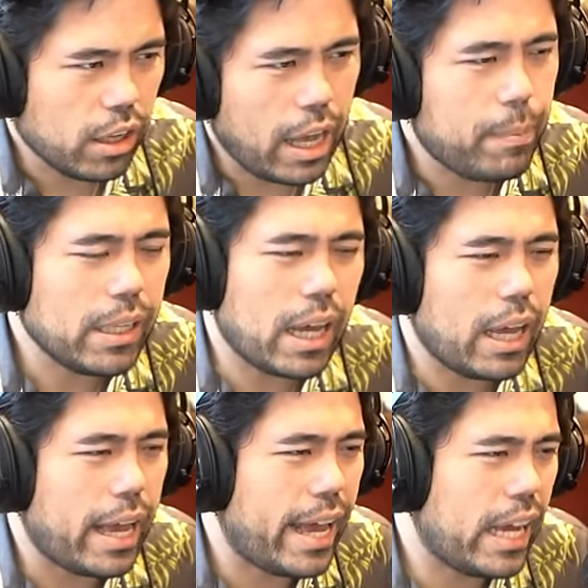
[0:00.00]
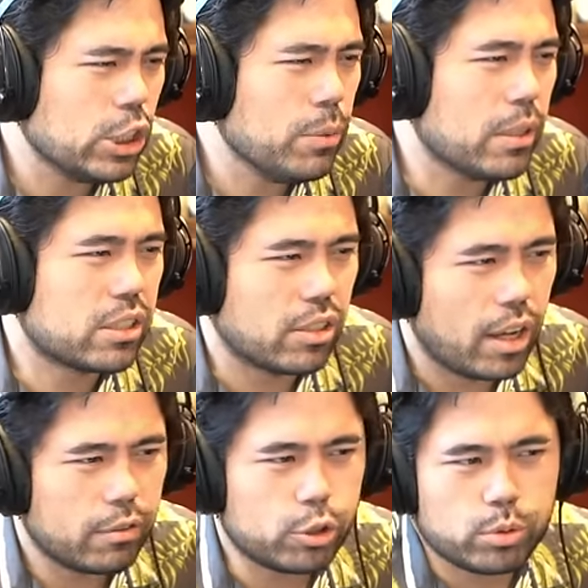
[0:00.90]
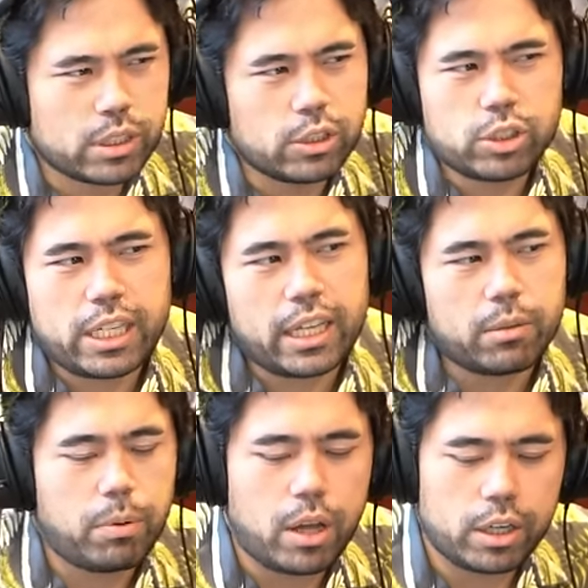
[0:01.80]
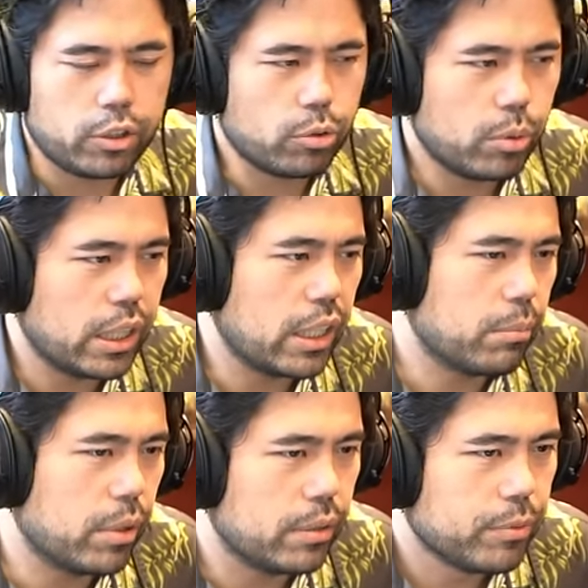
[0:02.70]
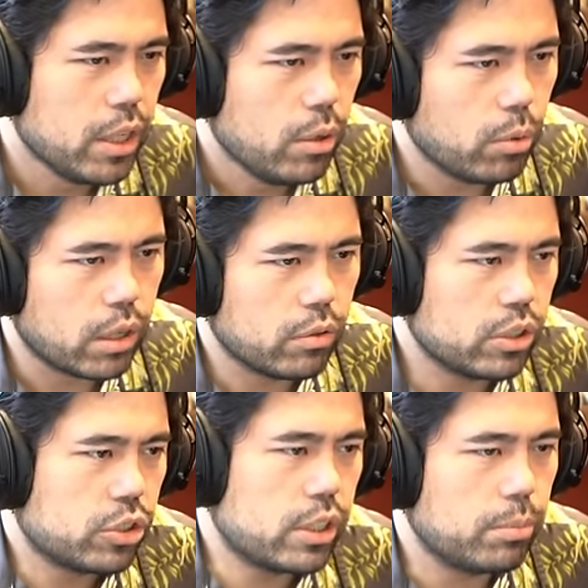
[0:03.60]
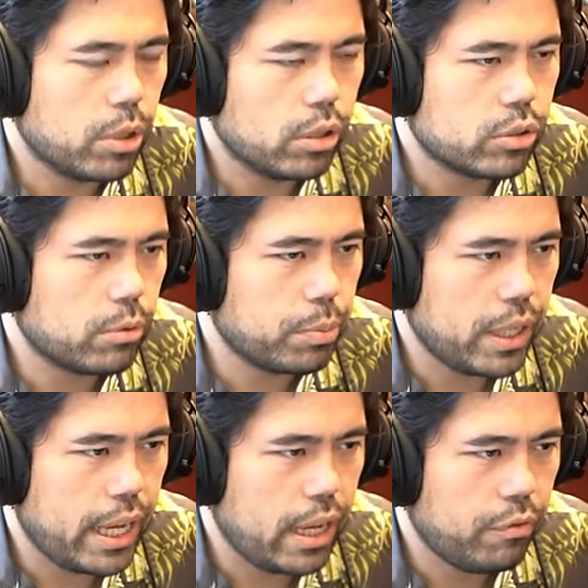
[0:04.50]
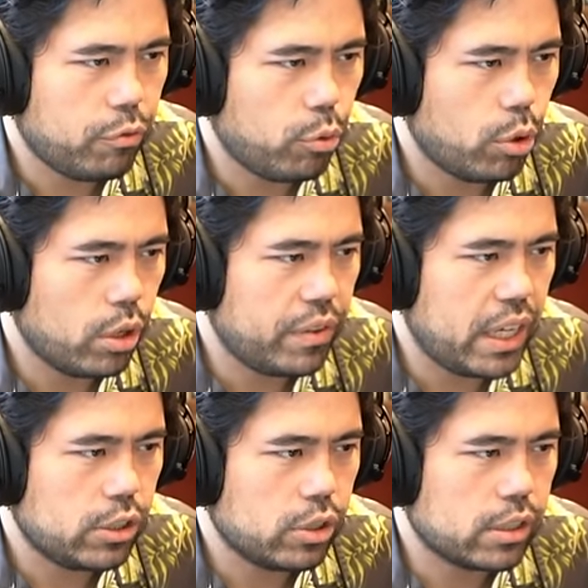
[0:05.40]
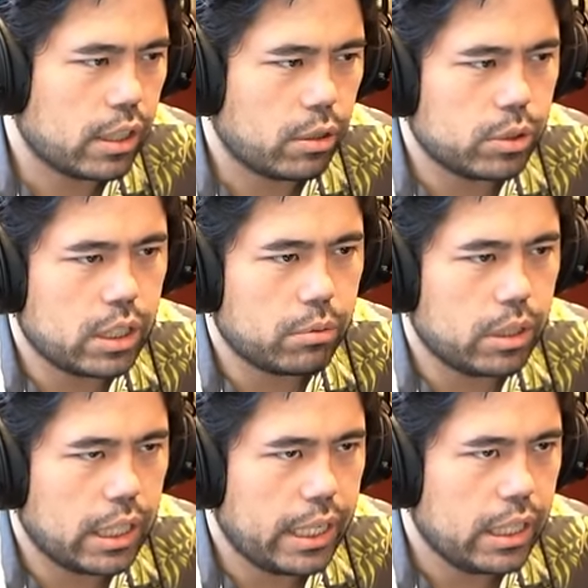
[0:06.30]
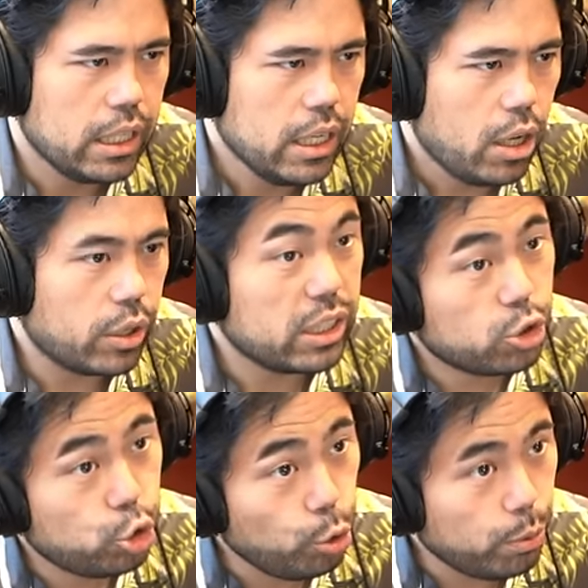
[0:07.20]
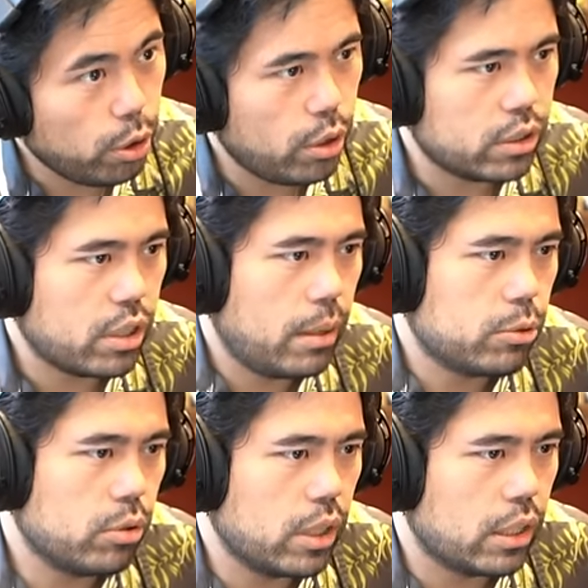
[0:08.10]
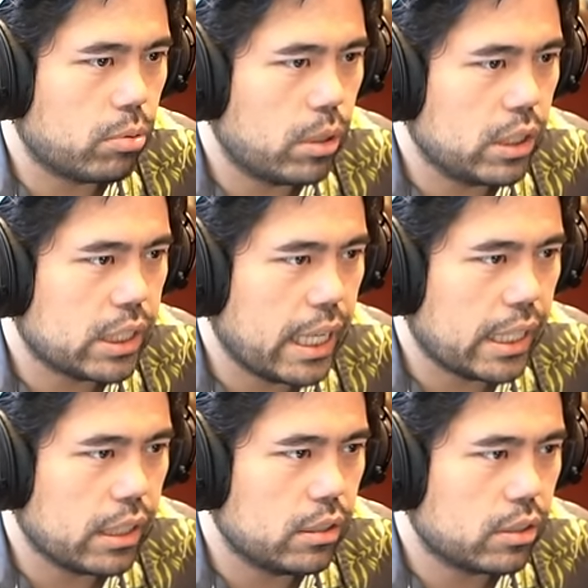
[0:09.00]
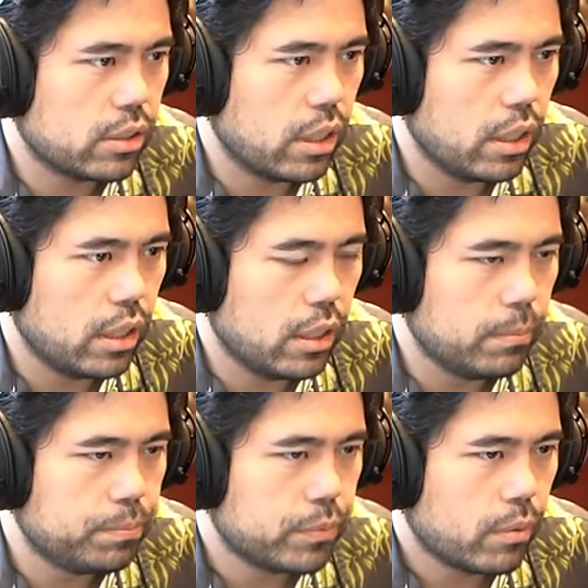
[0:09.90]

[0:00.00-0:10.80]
I bet I, I actually bet Stockfish was I just take the pawn you're winning but whatever let's just keep going so I'm gonna play a4 if h6 I can always take with knight okay super low on time he's only got 20 seconds um